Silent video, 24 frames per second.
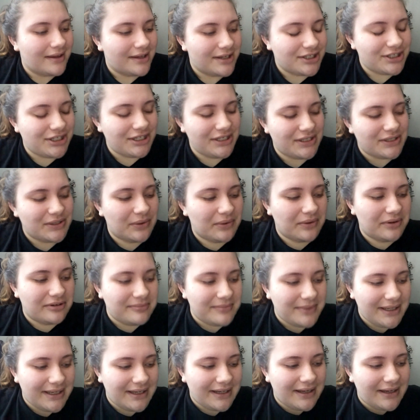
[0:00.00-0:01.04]
she told
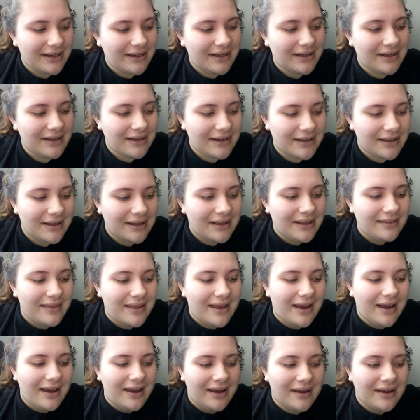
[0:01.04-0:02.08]
me
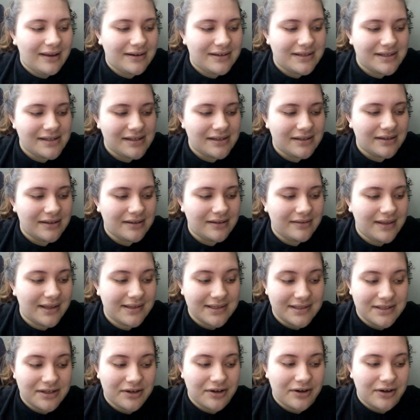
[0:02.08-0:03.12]
that this
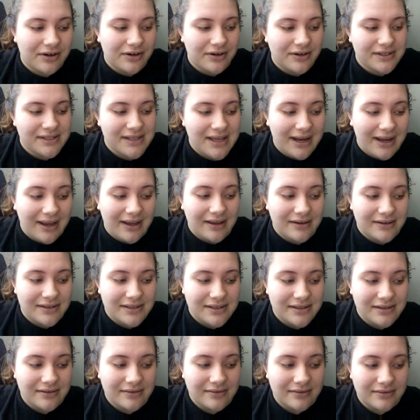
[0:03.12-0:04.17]
is her
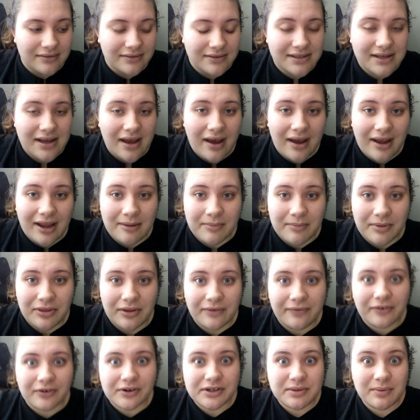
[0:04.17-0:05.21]
second time, but the
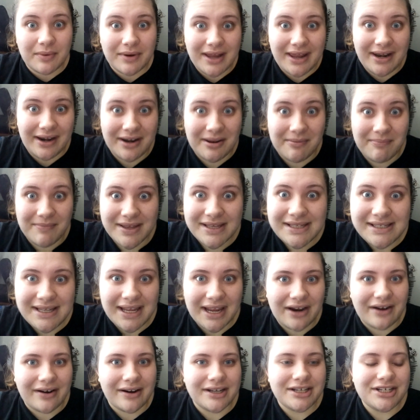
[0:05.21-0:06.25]
first one ended in
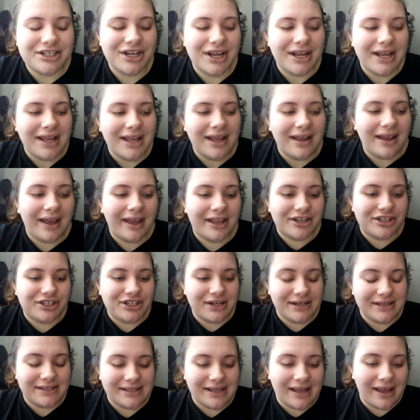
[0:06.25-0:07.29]
miscarriage, and
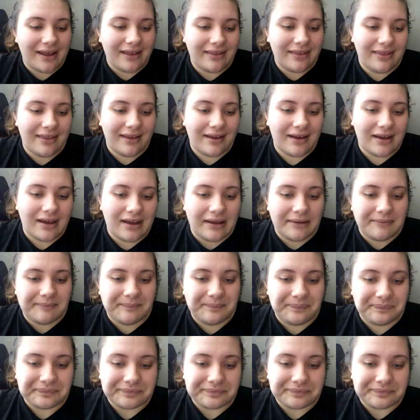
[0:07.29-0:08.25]
she said that